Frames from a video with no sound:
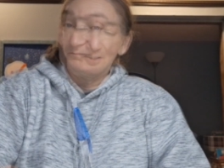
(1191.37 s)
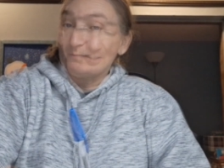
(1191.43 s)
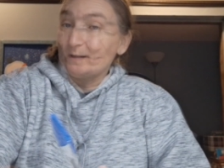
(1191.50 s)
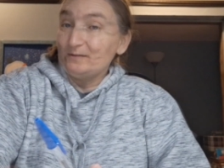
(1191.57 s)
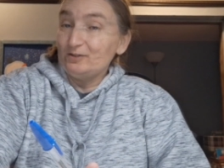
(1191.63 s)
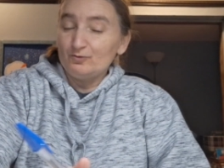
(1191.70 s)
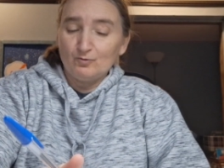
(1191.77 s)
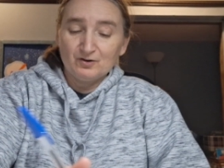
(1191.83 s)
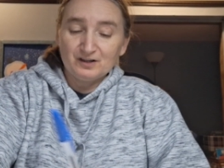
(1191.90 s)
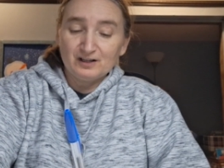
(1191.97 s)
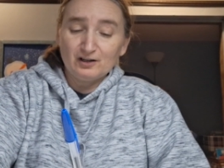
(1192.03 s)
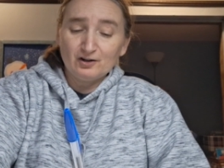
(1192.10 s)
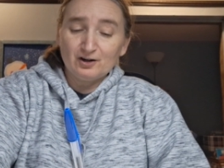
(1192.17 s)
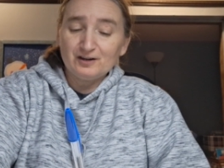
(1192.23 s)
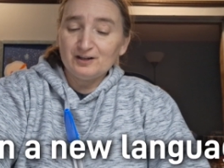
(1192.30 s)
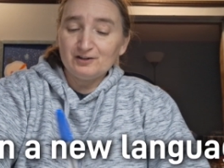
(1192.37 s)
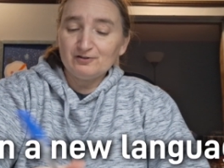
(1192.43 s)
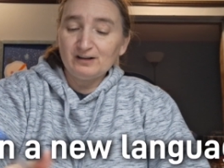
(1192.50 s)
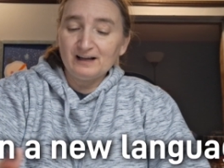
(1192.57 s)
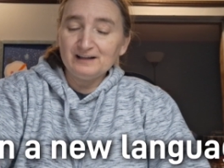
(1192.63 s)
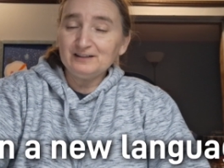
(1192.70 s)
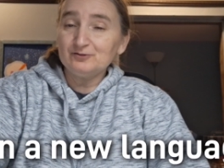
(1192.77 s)
Maybe you want to learn a new
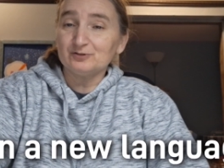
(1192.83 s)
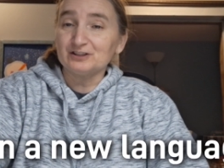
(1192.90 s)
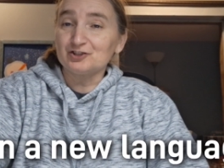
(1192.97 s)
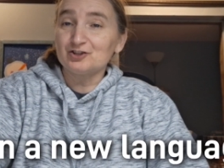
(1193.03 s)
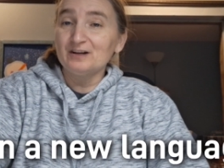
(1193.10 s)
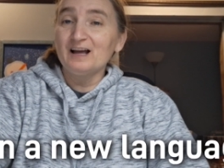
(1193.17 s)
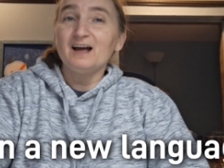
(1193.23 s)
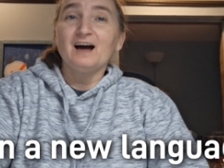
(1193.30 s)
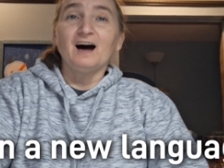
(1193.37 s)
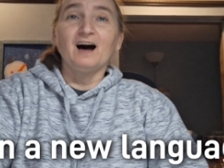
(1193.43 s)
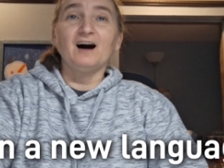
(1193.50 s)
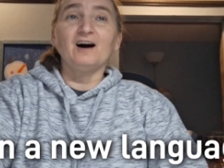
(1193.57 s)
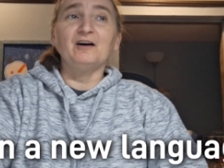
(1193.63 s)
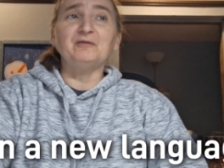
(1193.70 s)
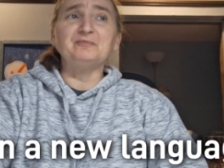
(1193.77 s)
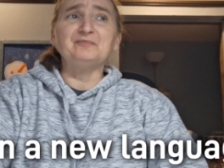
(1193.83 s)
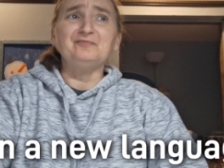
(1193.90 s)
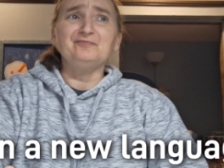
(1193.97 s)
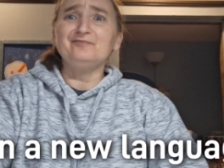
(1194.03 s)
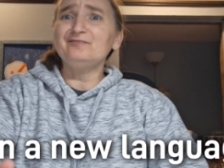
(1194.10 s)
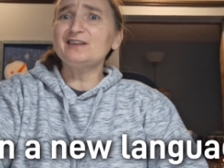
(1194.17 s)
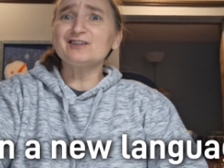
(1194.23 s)
language.
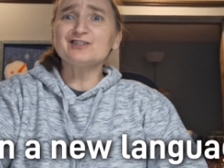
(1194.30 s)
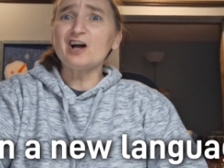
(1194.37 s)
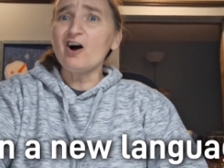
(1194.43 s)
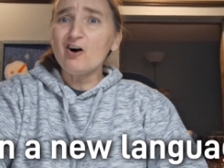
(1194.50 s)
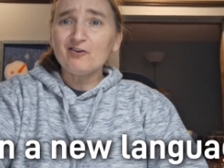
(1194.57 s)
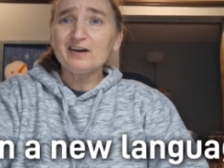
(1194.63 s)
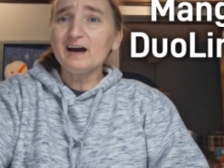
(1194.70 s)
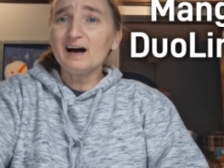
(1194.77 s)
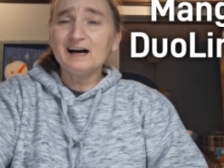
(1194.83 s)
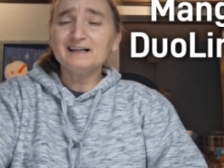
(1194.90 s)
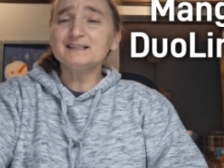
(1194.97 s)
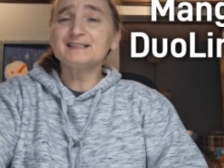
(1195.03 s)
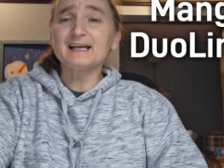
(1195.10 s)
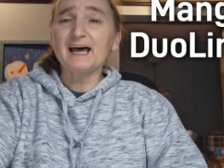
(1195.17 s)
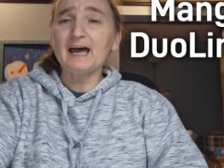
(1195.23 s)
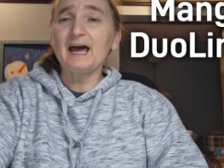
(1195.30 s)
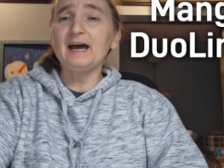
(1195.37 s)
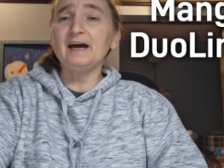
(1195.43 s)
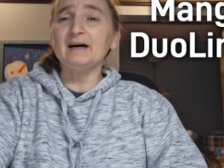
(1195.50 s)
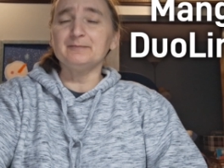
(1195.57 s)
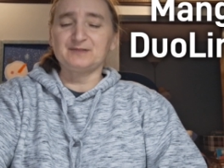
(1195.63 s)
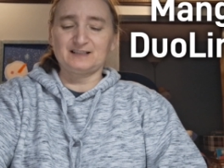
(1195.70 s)
Um, there's all kinds of
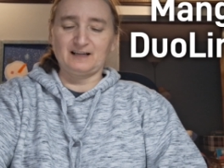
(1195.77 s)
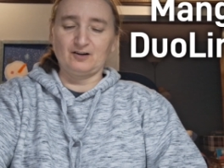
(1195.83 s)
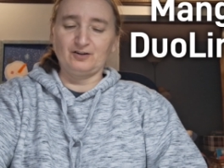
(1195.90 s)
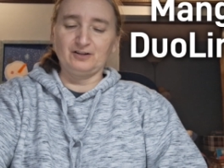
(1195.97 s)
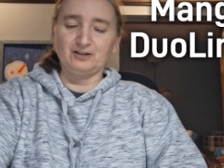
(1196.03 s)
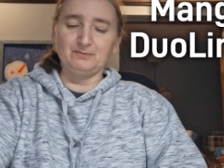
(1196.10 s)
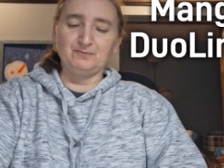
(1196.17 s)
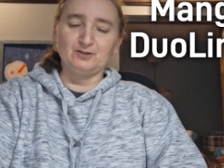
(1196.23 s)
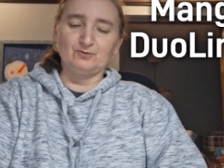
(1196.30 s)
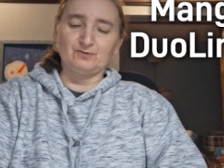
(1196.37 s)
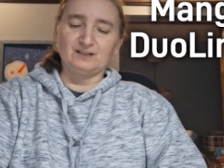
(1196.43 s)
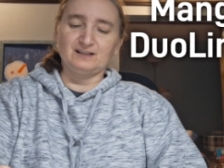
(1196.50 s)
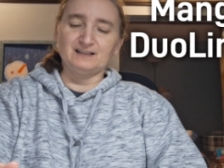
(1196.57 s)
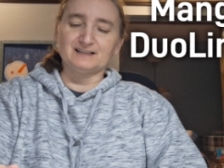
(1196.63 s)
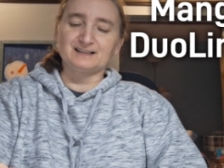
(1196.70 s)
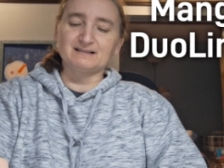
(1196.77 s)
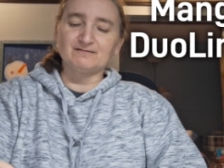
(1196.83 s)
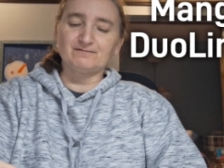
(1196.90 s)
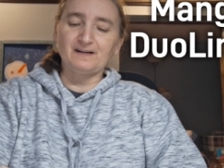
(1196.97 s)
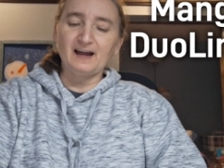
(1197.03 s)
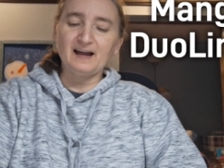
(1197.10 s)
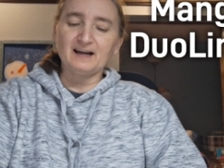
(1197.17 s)
apps that'll help you with this. In
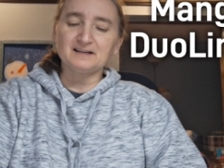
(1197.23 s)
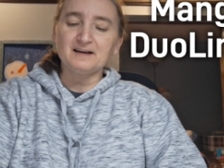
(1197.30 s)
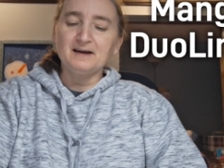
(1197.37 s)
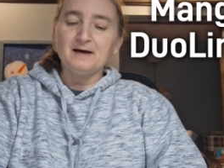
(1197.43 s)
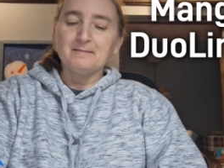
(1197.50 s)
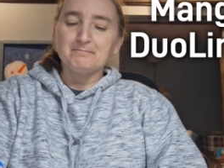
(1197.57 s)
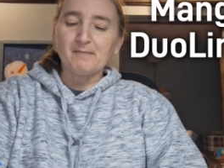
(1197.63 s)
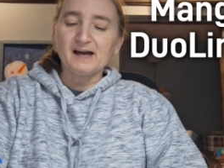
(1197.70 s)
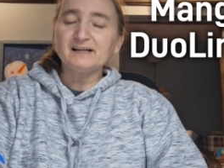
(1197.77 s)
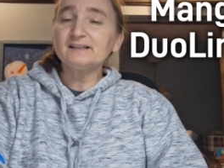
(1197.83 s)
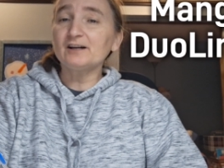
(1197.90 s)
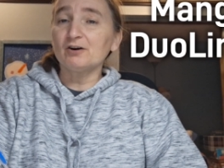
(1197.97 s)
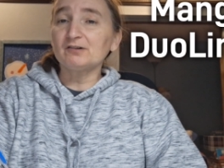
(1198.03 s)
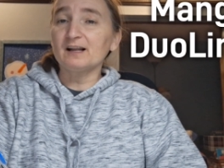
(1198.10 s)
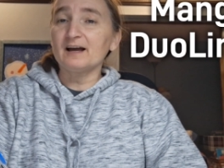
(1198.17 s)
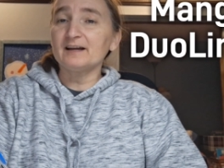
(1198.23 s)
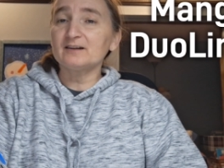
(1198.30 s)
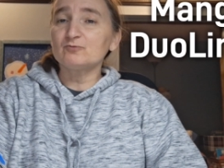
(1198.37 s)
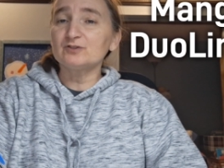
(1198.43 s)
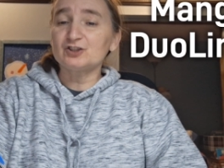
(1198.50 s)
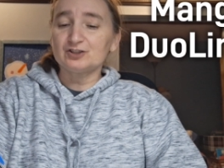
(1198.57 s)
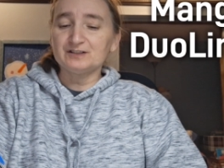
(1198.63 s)
fact, Mango
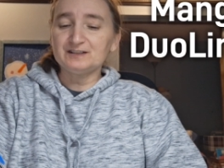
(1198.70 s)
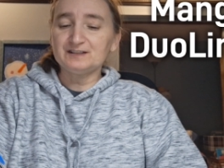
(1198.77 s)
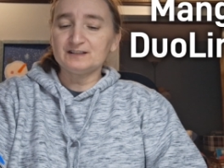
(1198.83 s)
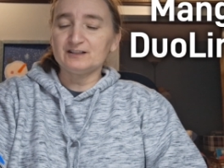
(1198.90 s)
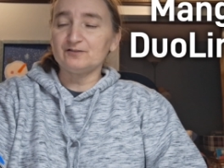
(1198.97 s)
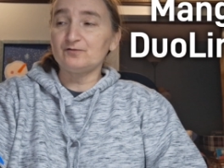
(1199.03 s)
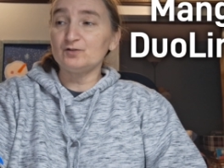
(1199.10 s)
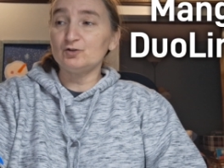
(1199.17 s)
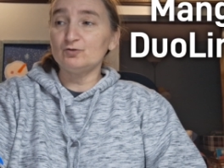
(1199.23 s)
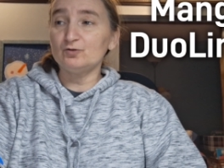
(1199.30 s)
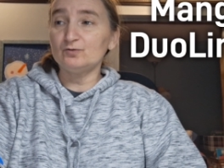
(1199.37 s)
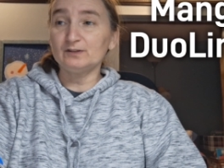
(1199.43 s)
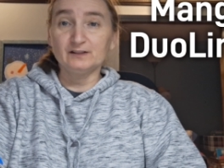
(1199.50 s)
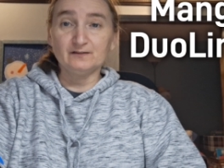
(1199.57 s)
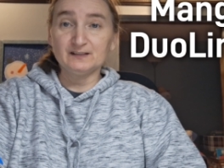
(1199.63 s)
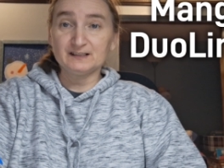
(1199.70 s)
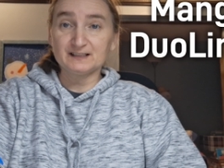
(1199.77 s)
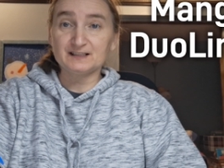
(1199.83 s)
Languages, if you live in